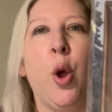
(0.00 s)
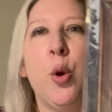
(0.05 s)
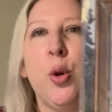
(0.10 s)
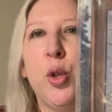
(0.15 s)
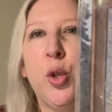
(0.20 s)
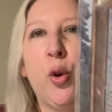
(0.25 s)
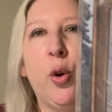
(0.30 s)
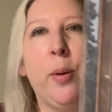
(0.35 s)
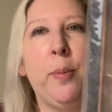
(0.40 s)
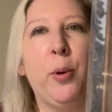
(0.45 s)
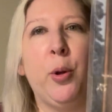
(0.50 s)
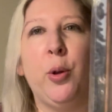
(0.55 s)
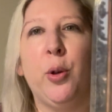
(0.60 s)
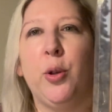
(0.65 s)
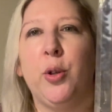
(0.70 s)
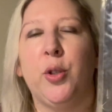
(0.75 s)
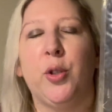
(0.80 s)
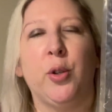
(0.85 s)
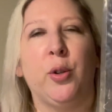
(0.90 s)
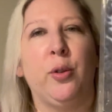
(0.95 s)

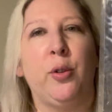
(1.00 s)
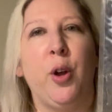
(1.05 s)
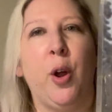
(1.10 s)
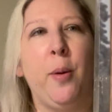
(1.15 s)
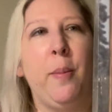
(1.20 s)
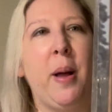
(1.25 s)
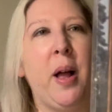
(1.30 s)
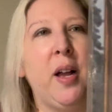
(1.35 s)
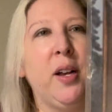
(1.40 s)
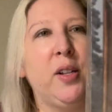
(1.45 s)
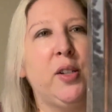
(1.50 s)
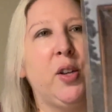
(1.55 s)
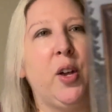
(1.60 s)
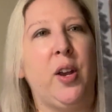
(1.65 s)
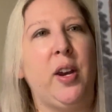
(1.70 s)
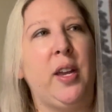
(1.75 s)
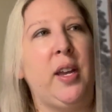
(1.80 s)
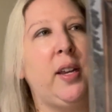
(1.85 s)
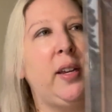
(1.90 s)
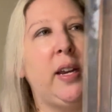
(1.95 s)
scribbles or no marks on
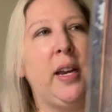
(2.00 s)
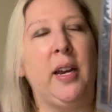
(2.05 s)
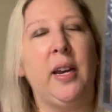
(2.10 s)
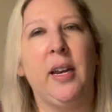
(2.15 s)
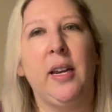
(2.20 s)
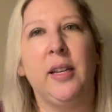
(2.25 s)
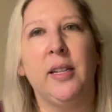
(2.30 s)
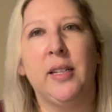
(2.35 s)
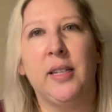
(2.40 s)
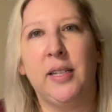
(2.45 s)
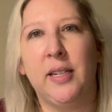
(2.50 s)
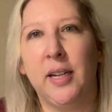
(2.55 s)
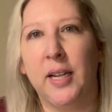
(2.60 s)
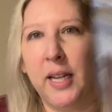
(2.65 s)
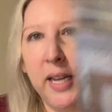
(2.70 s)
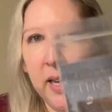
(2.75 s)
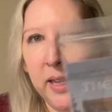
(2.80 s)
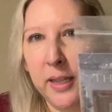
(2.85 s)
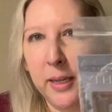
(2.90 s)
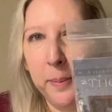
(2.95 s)
it. It is still
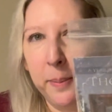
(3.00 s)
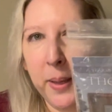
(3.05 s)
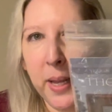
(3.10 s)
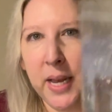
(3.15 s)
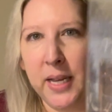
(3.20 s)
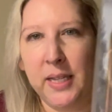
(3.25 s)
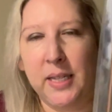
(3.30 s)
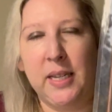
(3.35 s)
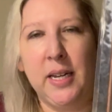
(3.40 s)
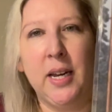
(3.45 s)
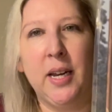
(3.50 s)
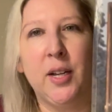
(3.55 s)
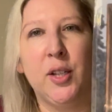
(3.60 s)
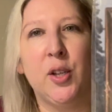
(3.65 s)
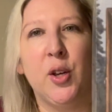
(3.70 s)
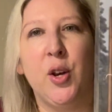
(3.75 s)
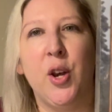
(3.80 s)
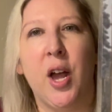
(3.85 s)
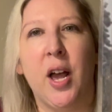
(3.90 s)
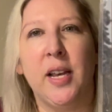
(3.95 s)
in the plastic, so
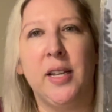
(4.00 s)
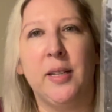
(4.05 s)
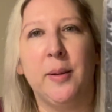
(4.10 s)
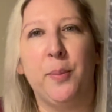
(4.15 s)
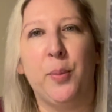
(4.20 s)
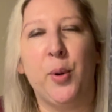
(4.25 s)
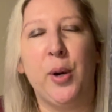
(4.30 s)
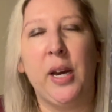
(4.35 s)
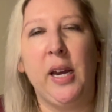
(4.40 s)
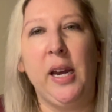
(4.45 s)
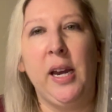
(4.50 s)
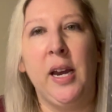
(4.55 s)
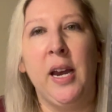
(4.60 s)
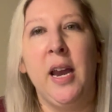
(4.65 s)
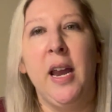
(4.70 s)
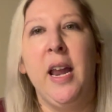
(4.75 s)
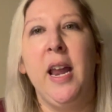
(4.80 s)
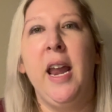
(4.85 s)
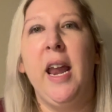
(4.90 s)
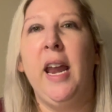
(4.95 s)
nice and pretty.
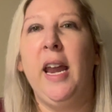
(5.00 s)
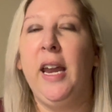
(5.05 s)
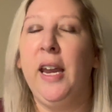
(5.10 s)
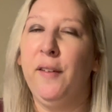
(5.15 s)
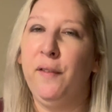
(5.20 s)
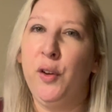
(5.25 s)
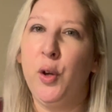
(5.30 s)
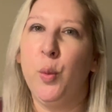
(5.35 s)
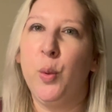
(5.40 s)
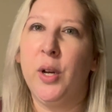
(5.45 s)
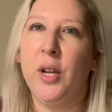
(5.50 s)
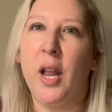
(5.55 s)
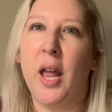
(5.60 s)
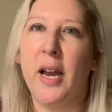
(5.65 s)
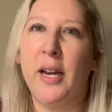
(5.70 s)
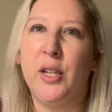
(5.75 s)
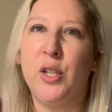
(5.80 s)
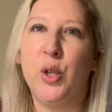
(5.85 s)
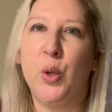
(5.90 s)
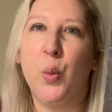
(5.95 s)
If you would
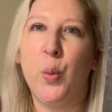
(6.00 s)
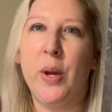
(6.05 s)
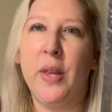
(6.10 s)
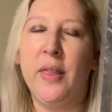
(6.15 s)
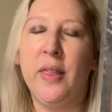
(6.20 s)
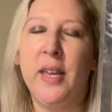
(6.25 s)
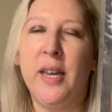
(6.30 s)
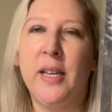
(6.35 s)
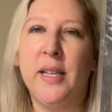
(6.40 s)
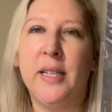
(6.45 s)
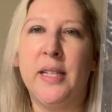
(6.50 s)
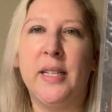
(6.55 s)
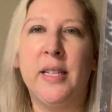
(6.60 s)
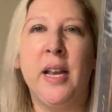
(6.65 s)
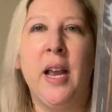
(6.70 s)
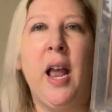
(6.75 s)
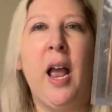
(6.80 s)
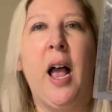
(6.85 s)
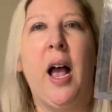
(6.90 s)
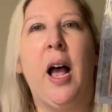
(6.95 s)
like to win this,
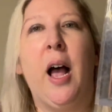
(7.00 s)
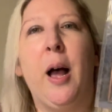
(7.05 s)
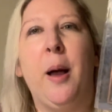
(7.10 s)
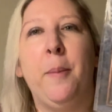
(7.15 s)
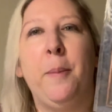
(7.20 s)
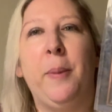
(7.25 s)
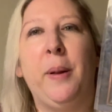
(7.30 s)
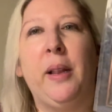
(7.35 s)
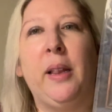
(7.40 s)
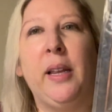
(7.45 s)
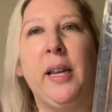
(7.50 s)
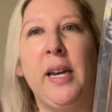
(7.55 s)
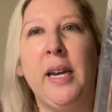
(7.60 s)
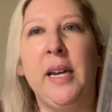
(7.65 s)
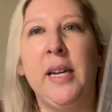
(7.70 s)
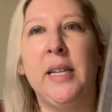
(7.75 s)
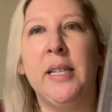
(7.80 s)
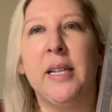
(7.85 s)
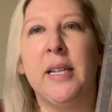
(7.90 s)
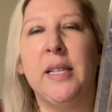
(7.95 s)

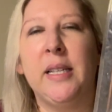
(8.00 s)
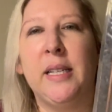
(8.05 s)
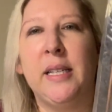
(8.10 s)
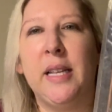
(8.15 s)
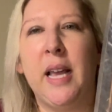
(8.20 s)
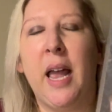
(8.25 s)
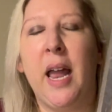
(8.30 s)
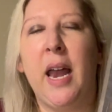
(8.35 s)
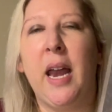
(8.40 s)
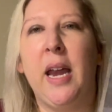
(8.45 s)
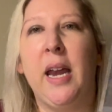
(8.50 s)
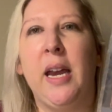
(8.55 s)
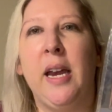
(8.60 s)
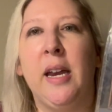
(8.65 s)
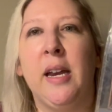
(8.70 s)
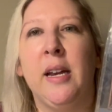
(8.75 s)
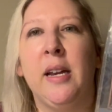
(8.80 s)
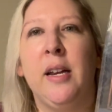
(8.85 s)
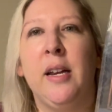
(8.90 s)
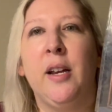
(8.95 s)
please say
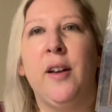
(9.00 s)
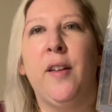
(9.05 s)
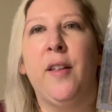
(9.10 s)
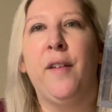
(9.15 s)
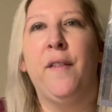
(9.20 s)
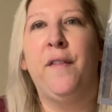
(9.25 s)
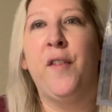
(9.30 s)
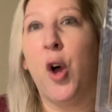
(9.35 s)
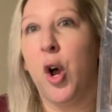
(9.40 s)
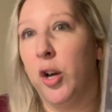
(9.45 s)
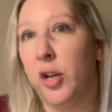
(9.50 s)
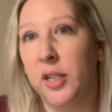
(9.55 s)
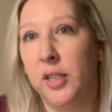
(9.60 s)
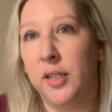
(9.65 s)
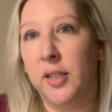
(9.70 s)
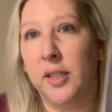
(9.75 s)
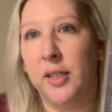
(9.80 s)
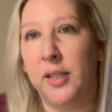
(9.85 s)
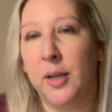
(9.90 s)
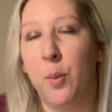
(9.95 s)

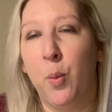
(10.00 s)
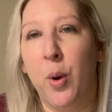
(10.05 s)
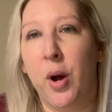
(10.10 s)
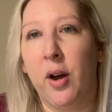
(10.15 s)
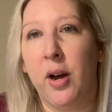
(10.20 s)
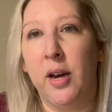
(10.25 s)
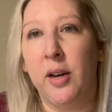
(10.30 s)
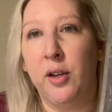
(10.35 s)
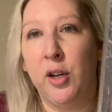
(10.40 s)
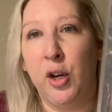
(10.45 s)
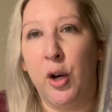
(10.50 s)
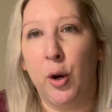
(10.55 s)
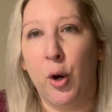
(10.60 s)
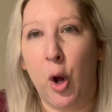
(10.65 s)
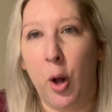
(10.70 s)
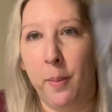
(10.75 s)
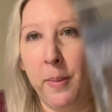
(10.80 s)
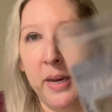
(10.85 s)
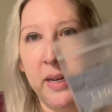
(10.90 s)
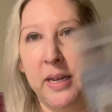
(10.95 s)
fox somewhere,
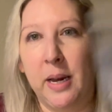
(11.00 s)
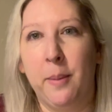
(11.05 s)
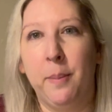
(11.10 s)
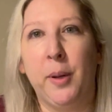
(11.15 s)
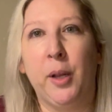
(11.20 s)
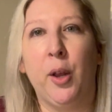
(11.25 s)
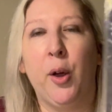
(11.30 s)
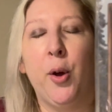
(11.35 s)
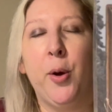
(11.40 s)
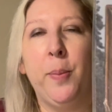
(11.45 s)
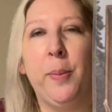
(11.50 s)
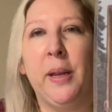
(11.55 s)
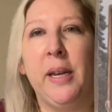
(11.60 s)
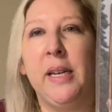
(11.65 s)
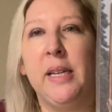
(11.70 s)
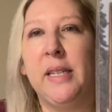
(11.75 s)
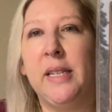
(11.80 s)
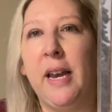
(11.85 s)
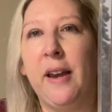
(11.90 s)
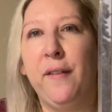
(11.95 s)
comment down below.
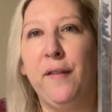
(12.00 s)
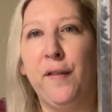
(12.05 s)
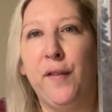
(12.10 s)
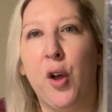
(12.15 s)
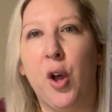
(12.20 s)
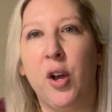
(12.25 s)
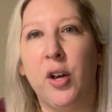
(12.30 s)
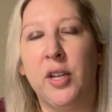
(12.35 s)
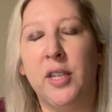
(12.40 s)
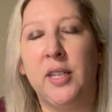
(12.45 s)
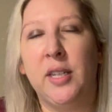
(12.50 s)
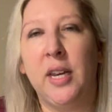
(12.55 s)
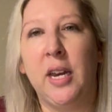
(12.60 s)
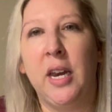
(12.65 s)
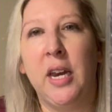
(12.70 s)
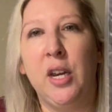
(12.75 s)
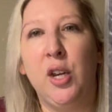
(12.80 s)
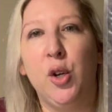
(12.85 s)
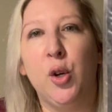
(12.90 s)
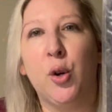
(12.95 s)
Please say fox
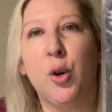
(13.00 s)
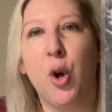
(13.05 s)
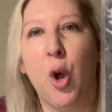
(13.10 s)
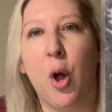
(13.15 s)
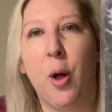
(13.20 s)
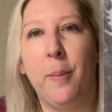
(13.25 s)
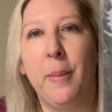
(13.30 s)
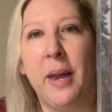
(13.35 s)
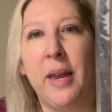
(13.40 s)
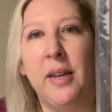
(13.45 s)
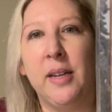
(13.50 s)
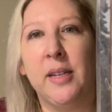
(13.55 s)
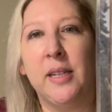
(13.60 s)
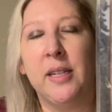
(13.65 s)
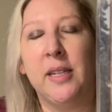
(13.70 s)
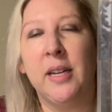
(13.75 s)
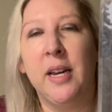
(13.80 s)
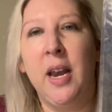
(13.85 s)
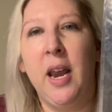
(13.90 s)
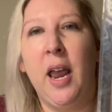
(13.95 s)
in your comment
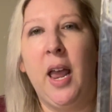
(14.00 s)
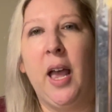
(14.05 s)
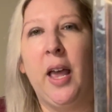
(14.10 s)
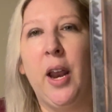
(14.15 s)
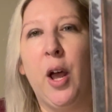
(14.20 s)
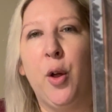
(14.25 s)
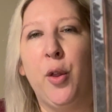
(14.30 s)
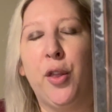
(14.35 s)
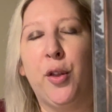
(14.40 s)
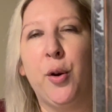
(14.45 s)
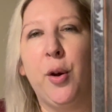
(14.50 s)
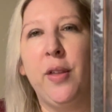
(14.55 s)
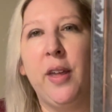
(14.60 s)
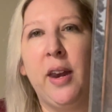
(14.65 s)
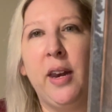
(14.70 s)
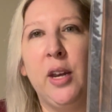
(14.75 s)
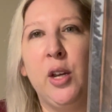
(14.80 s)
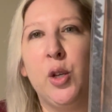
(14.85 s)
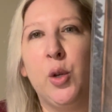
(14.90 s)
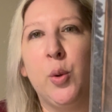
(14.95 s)
and I'll throw that
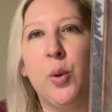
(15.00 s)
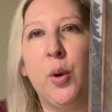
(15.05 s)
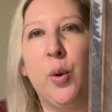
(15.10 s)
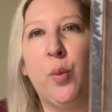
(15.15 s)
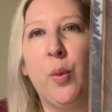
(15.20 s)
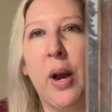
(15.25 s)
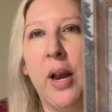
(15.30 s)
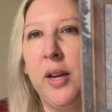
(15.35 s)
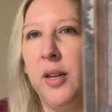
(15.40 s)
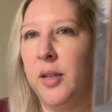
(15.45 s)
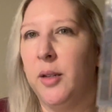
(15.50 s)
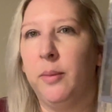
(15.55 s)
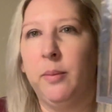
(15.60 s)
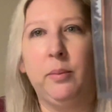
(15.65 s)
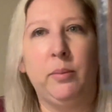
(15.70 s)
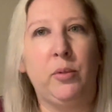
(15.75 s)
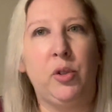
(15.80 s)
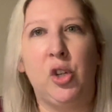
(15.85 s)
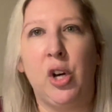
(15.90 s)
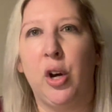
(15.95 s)
into a
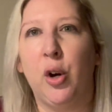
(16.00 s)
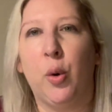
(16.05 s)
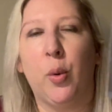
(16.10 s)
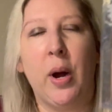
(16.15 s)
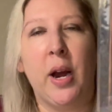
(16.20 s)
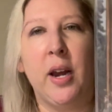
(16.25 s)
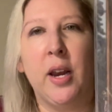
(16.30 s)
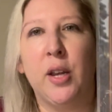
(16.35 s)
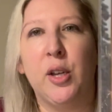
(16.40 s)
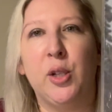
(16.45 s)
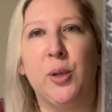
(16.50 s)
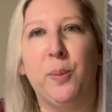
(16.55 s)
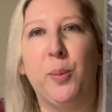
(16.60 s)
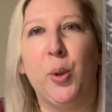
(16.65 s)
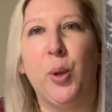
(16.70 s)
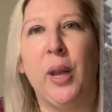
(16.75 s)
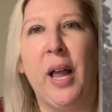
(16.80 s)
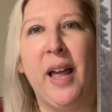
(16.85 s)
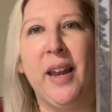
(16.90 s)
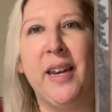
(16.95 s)
random generator to
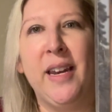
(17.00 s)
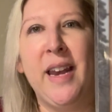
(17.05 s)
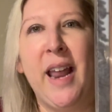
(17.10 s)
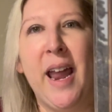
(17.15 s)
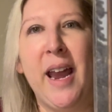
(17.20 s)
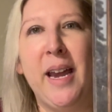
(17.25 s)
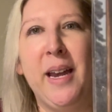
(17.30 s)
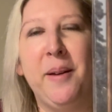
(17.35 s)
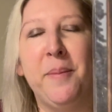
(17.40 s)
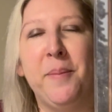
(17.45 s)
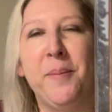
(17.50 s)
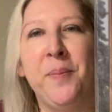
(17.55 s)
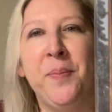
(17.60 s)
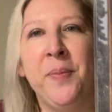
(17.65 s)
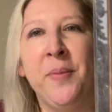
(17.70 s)
pull out a name.